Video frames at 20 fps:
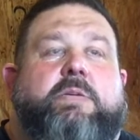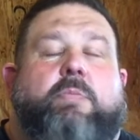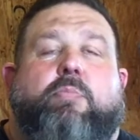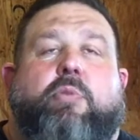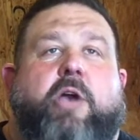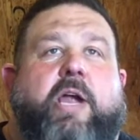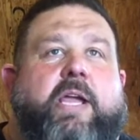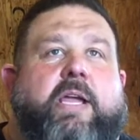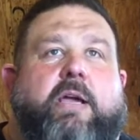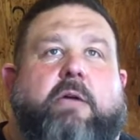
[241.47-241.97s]
a
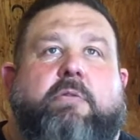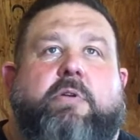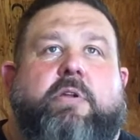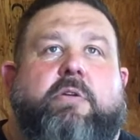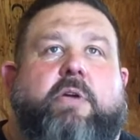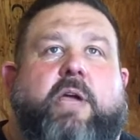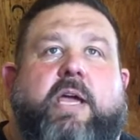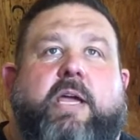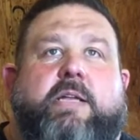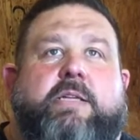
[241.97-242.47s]
break, I would
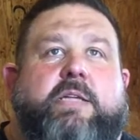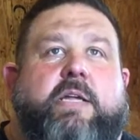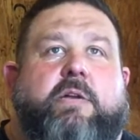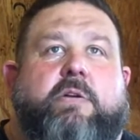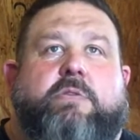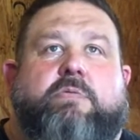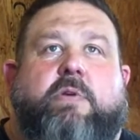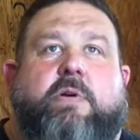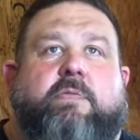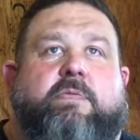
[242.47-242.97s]
do 8, 10,
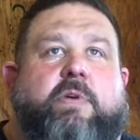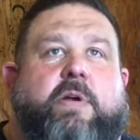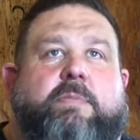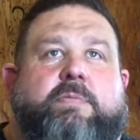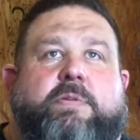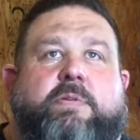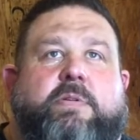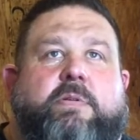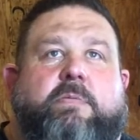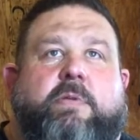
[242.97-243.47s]
or 12
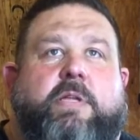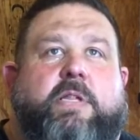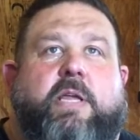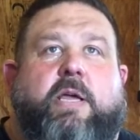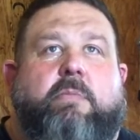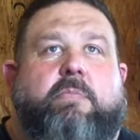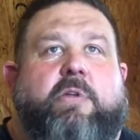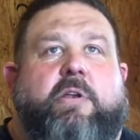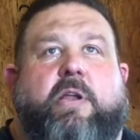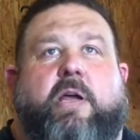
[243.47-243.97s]
reps or something like
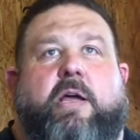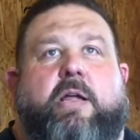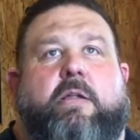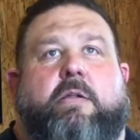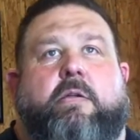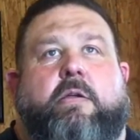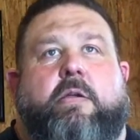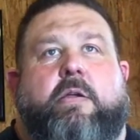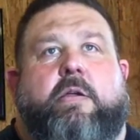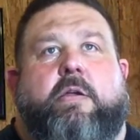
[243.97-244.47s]
that, but not.
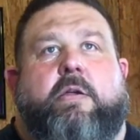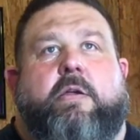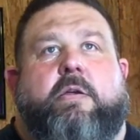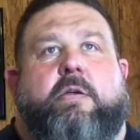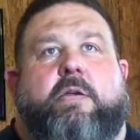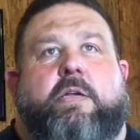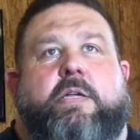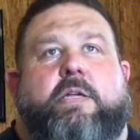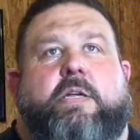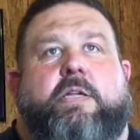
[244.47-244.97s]

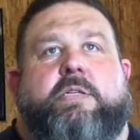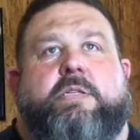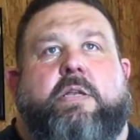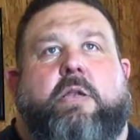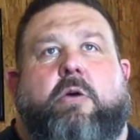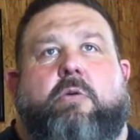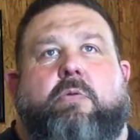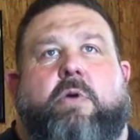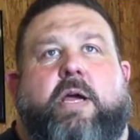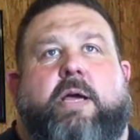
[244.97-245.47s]
It's
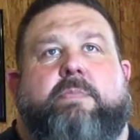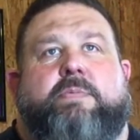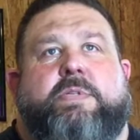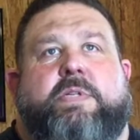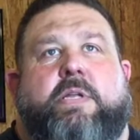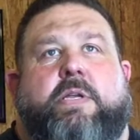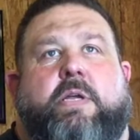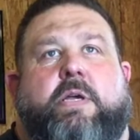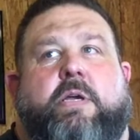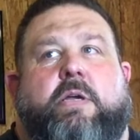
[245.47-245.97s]
low
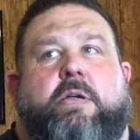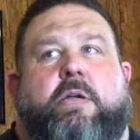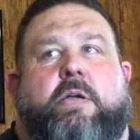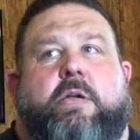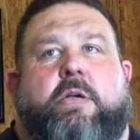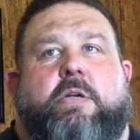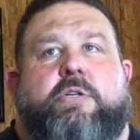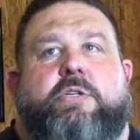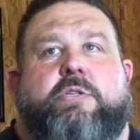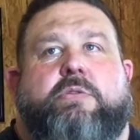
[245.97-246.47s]
reps and
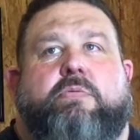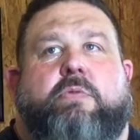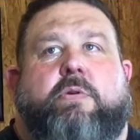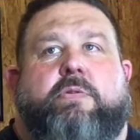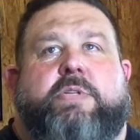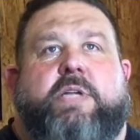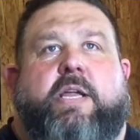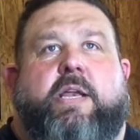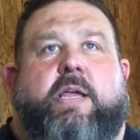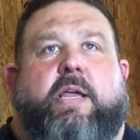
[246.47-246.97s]
just
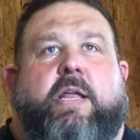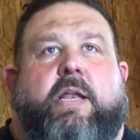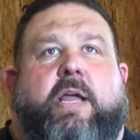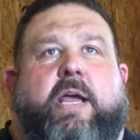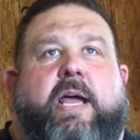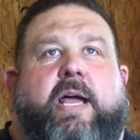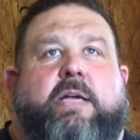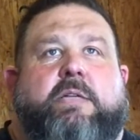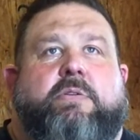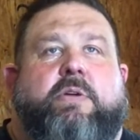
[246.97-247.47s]
rotating in
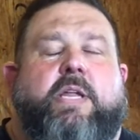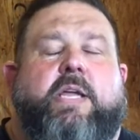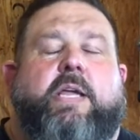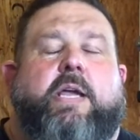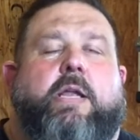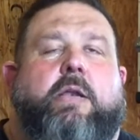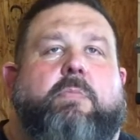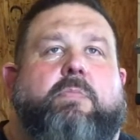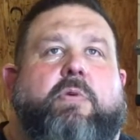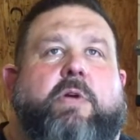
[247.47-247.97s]
acts, or any
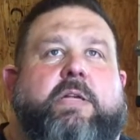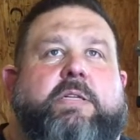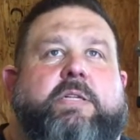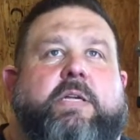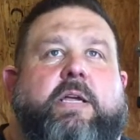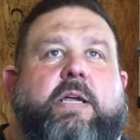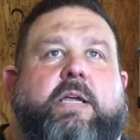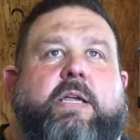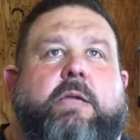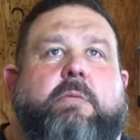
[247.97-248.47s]
kind of
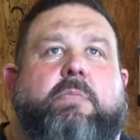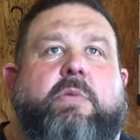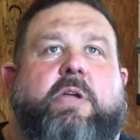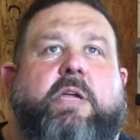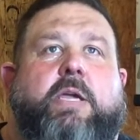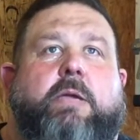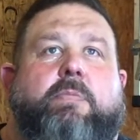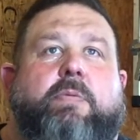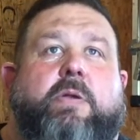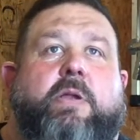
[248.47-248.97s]
pressing I can, but
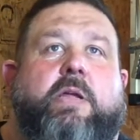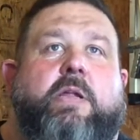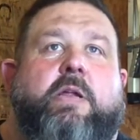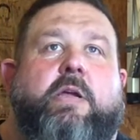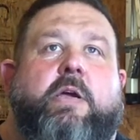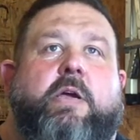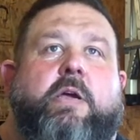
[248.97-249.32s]
keeping it